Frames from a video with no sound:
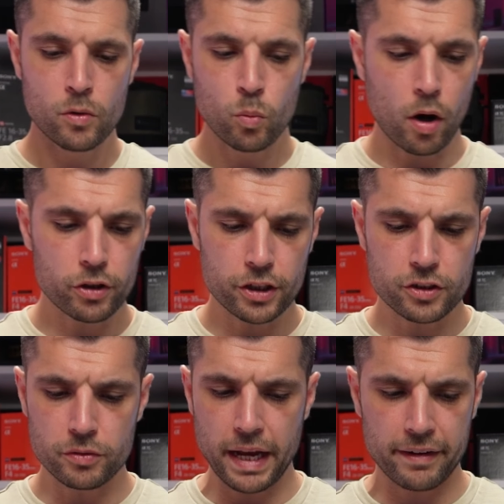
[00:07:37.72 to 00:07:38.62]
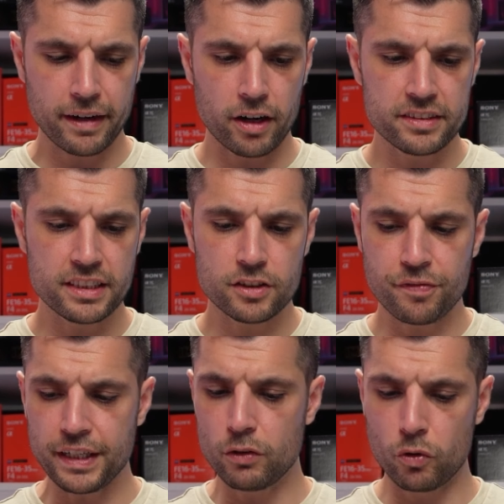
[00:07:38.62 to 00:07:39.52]
What I'm going to do now, guys, is
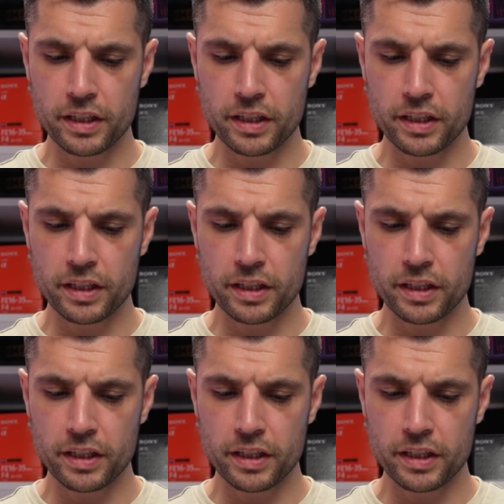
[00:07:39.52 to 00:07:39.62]
feed all the